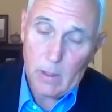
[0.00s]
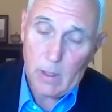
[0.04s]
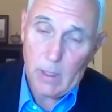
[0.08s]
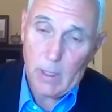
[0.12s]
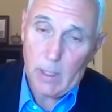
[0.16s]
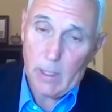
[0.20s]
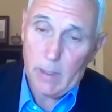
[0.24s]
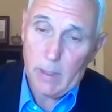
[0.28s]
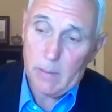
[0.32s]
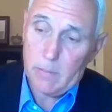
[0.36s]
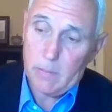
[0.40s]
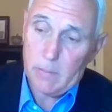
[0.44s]

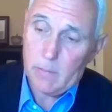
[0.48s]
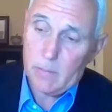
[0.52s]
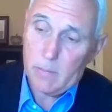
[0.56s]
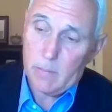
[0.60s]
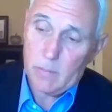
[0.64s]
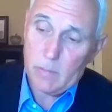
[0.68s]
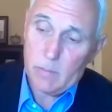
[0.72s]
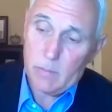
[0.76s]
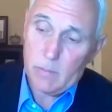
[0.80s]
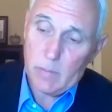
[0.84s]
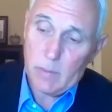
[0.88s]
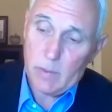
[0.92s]
uh,
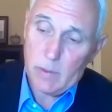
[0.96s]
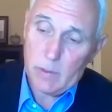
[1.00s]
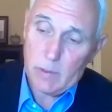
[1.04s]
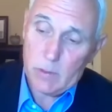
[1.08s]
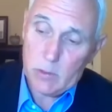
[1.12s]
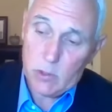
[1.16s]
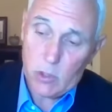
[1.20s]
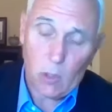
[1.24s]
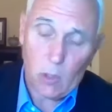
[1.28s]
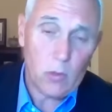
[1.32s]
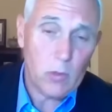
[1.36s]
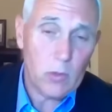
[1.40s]

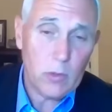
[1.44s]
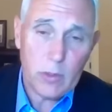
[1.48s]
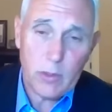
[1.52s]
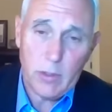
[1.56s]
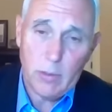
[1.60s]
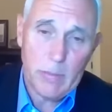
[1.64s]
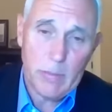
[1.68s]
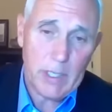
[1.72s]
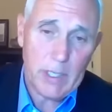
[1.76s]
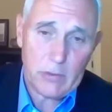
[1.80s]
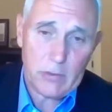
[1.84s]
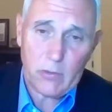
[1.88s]

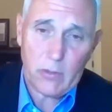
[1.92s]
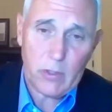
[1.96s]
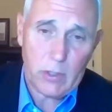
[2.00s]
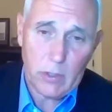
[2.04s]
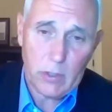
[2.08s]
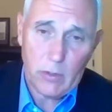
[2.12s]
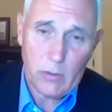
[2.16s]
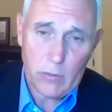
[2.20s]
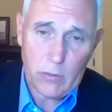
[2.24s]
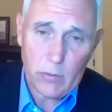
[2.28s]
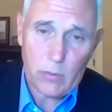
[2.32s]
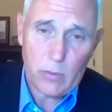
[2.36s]
told the
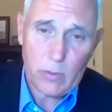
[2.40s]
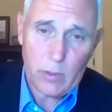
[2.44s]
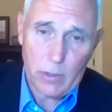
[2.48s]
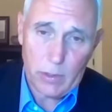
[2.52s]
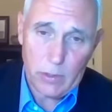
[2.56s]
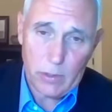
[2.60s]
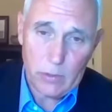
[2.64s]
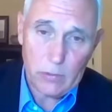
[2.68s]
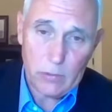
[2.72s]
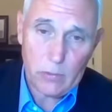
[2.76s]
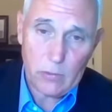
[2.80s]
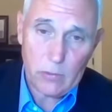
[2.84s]
Mexican
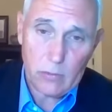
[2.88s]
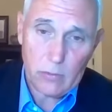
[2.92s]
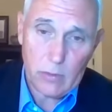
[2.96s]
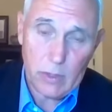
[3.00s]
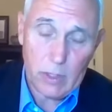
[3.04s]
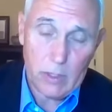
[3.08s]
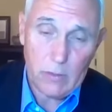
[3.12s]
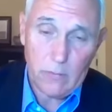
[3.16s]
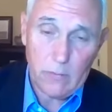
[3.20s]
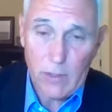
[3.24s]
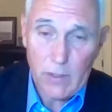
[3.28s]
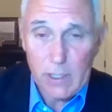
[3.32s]
authorities
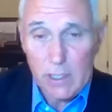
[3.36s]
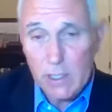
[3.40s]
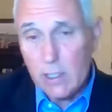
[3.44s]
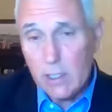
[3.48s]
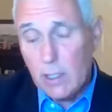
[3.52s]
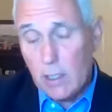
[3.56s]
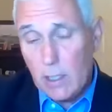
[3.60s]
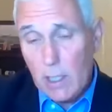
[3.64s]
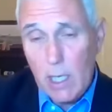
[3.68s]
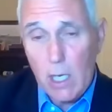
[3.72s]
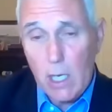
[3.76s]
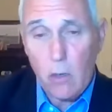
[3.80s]
that if they
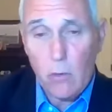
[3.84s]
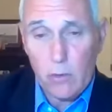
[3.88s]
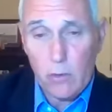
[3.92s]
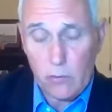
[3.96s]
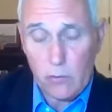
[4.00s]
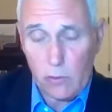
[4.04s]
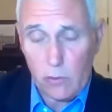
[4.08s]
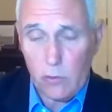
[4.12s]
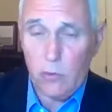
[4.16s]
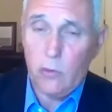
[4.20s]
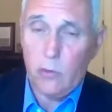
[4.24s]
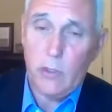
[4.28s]
didn't allow
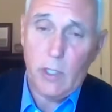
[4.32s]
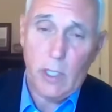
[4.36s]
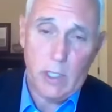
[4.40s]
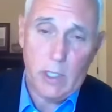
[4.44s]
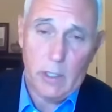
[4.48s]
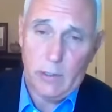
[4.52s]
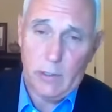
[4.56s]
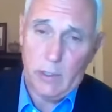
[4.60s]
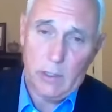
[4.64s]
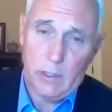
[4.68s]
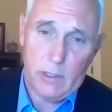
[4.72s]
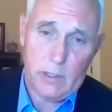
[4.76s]
us to do
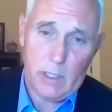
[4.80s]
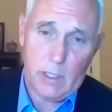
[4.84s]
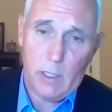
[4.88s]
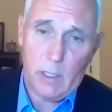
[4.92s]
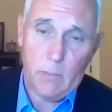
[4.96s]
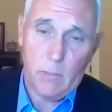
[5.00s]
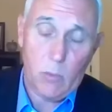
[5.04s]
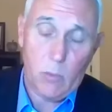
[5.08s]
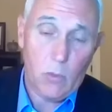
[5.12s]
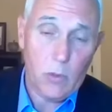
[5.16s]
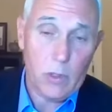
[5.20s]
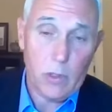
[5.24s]
that on the
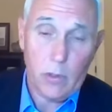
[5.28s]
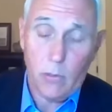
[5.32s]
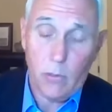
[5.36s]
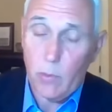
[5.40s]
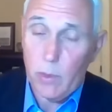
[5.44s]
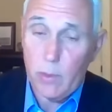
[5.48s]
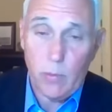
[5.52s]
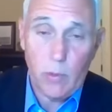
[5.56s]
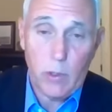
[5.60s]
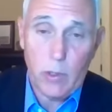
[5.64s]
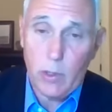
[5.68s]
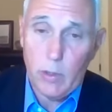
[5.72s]
entire border,
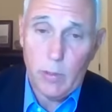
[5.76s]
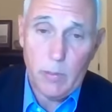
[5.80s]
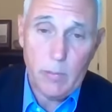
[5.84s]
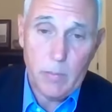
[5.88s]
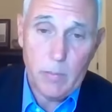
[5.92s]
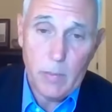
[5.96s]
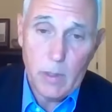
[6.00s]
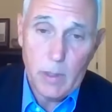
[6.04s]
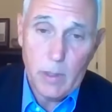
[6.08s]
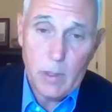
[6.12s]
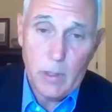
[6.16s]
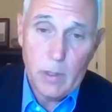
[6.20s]
we were going to